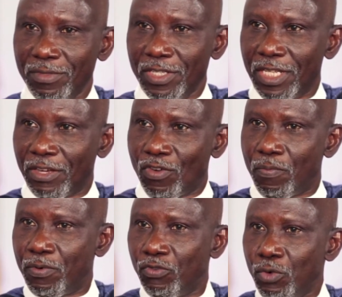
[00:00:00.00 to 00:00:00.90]
The
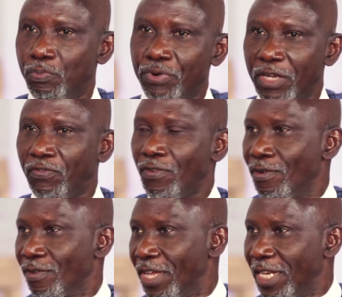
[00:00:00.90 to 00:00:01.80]
couples we prayed
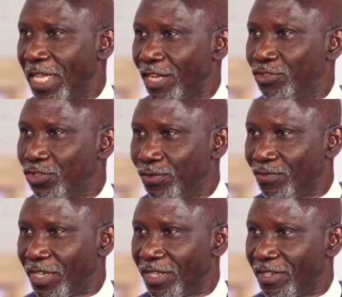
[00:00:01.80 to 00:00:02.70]
for and they had
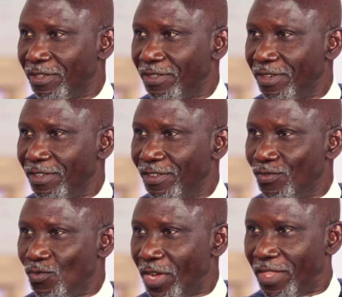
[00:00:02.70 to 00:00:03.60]
children
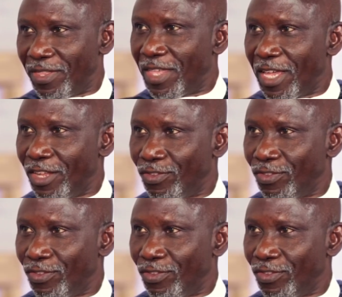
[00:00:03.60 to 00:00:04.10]
were there.